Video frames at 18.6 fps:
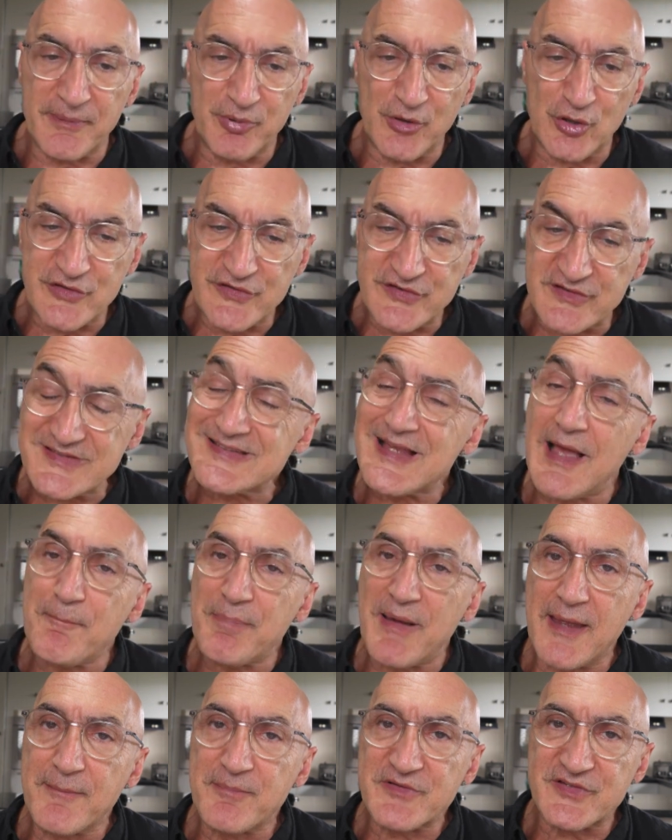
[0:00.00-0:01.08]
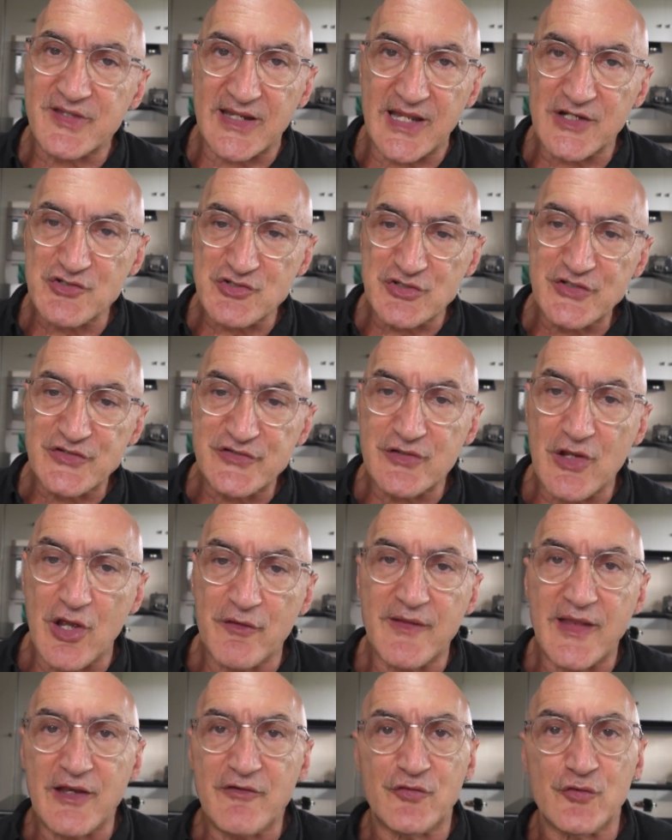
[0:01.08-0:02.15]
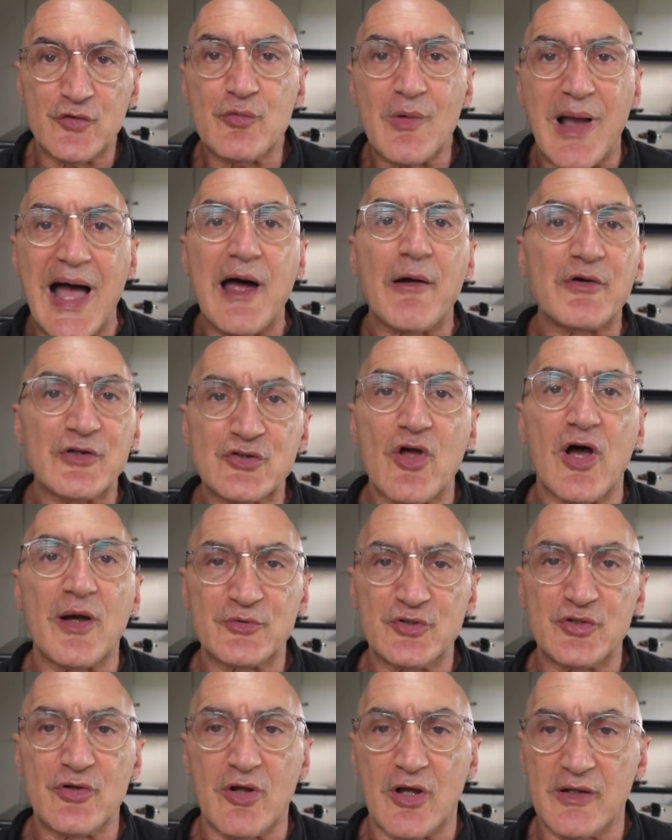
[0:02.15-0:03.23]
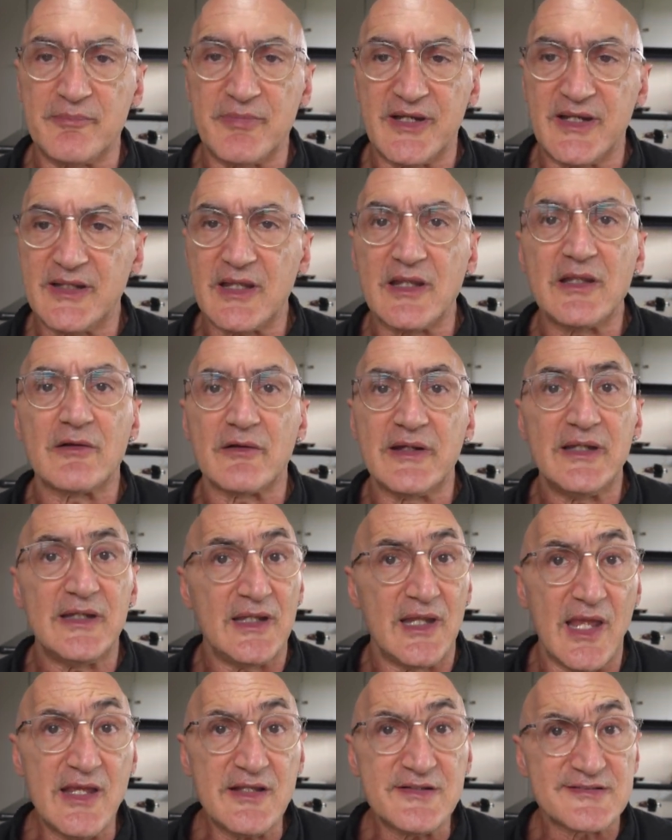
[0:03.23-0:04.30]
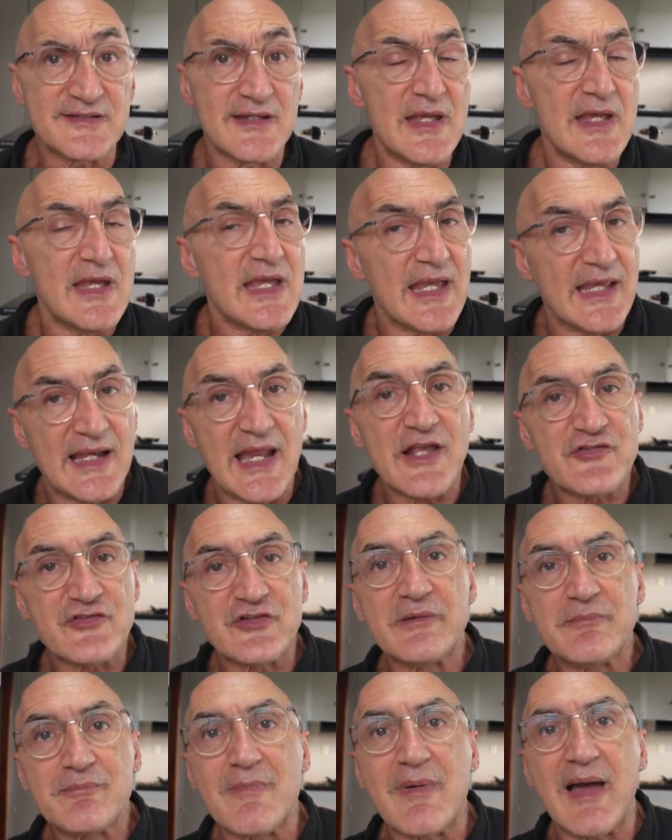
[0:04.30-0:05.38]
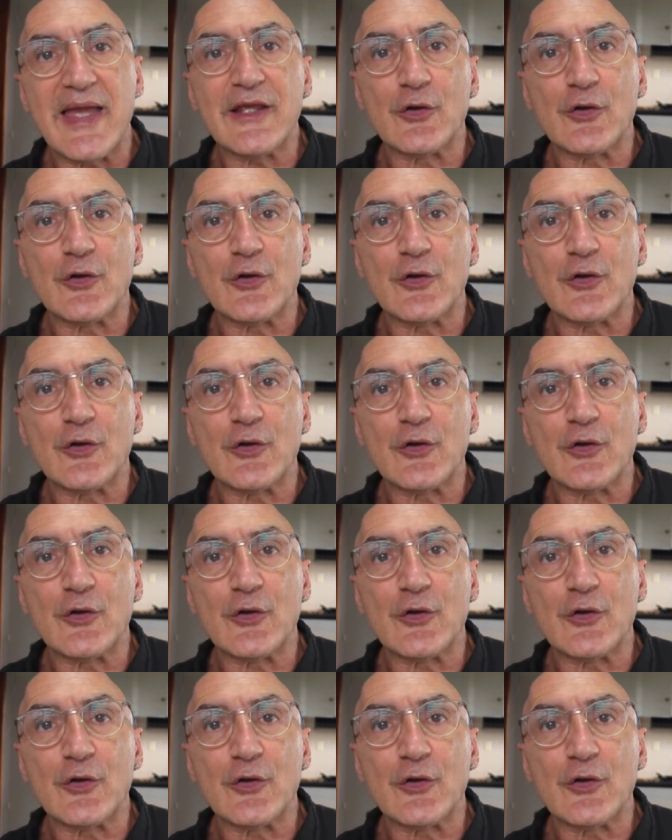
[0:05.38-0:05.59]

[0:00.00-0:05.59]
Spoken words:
because there's some papers that actually show that if you are a type 2 diabetic and you're eating eggs, it actually may